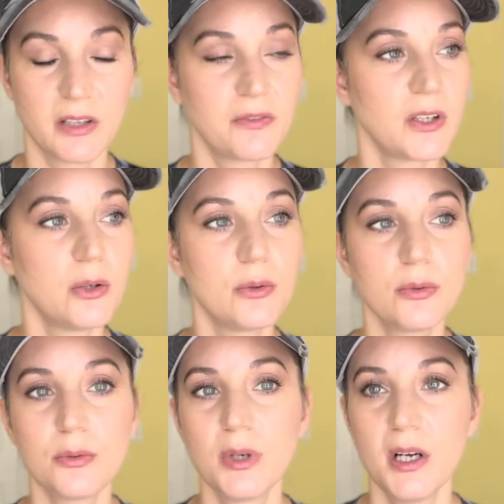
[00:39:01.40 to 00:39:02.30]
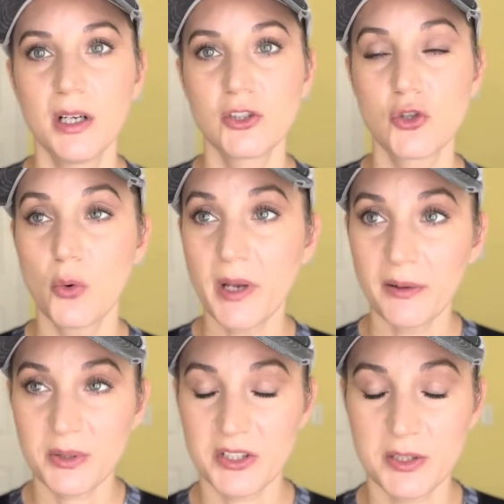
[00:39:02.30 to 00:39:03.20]
If you don't
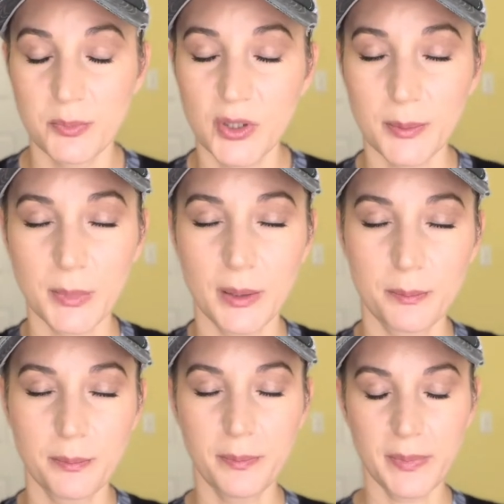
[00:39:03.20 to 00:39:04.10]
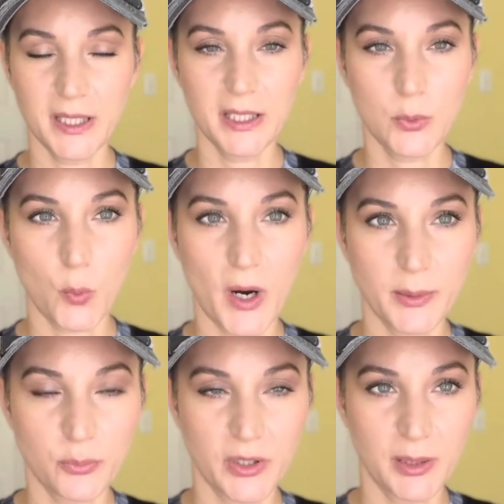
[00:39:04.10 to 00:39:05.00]
have protection, put a big
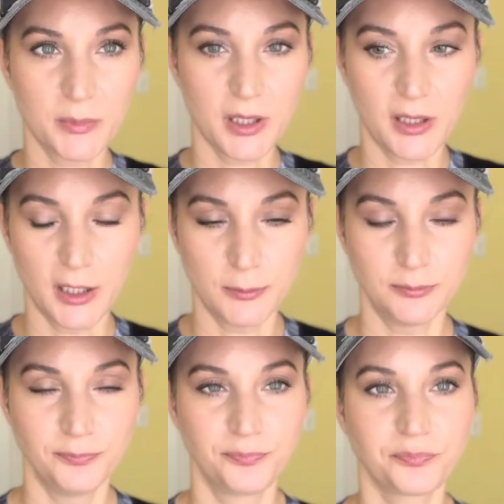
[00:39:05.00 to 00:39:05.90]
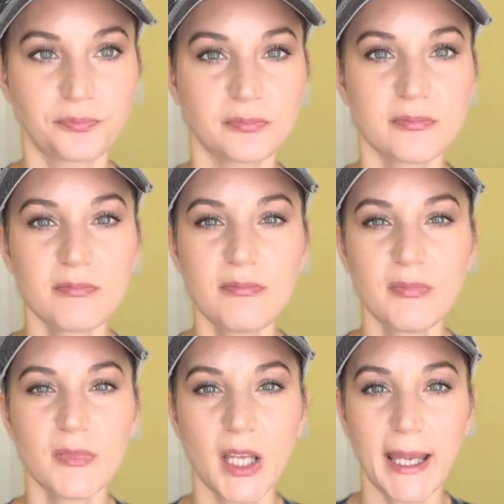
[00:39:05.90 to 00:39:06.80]
wide brim
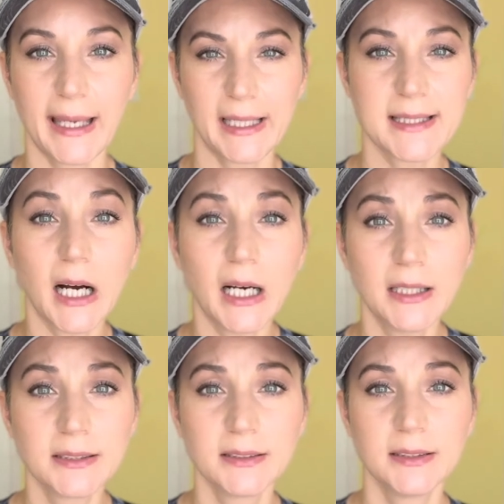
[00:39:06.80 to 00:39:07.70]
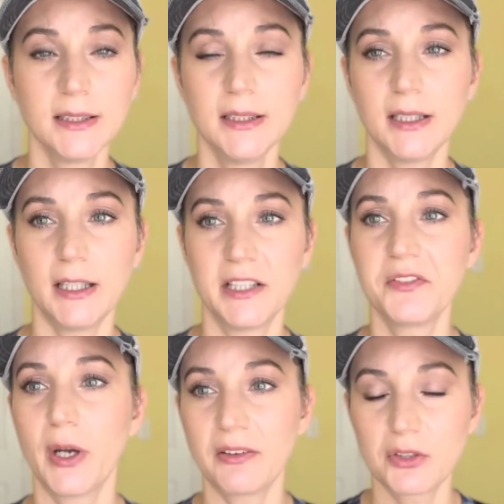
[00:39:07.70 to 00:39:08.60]
hat on. If
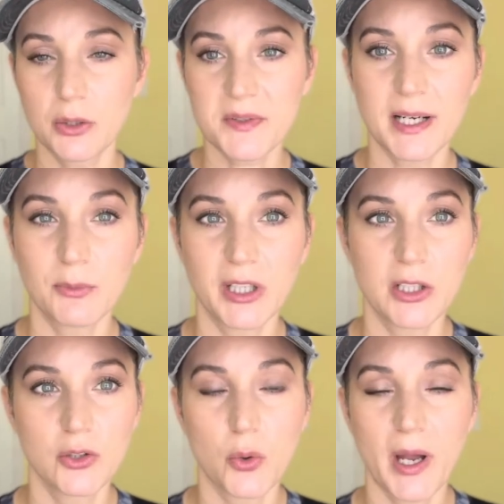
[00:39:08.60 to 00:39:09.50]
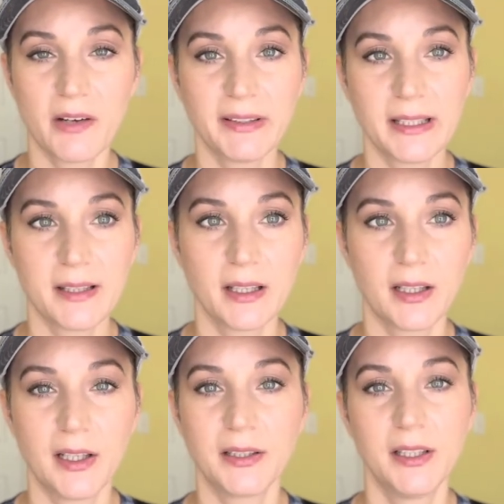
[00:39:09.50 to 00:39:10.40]
you have to go somewhere and you don't have anything
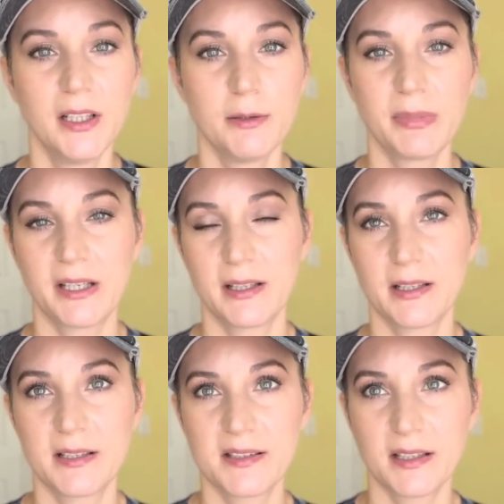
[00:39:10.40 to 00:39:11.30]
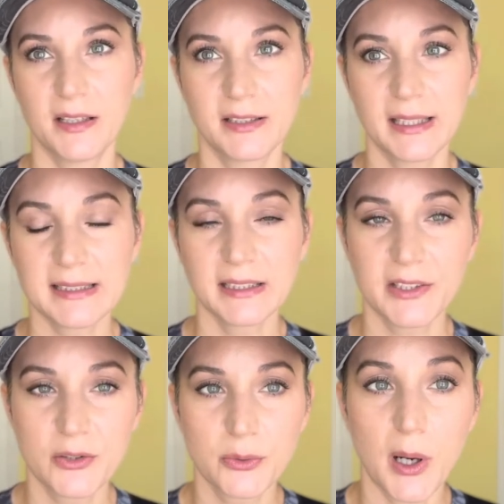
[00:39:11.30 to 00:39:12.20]
on, because that's gonna
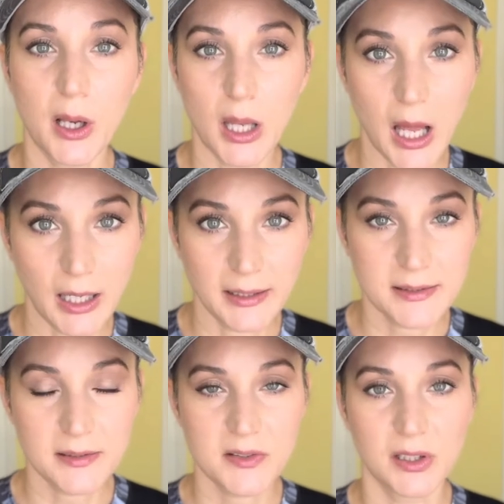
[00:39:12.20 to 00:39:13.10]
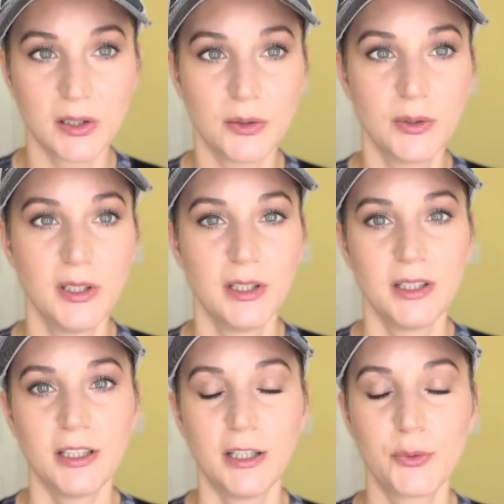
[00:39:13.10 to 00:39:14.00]
do a lot. So
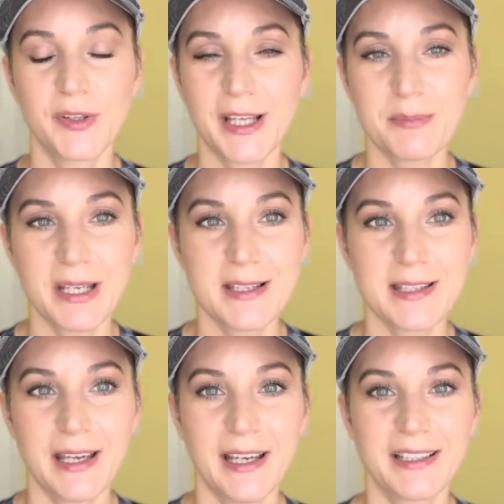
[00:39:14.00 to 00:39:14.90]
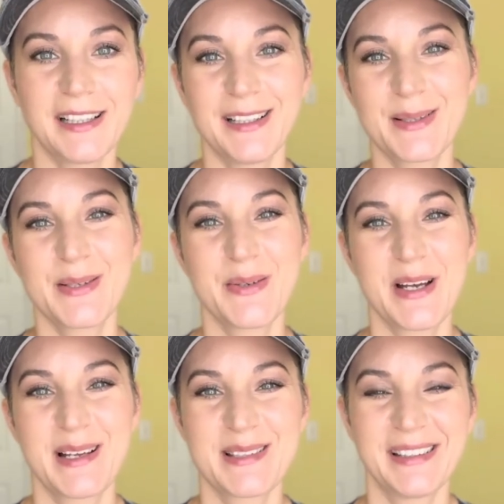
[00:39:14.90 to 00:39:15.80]
with that being said, I'll see you
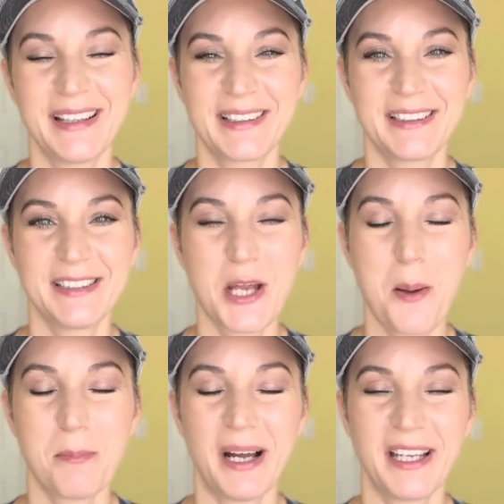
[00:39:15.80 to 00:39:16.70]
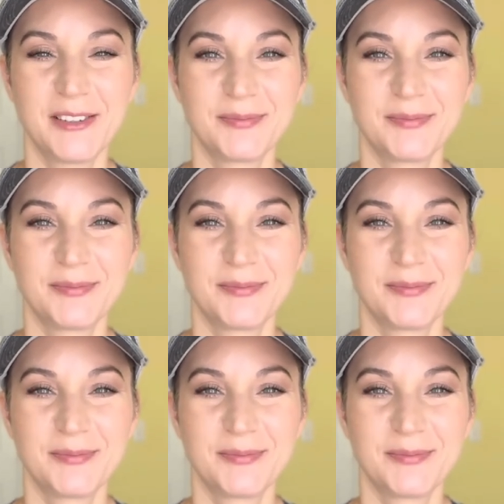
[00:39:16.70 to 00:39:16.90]
guys later. Bye.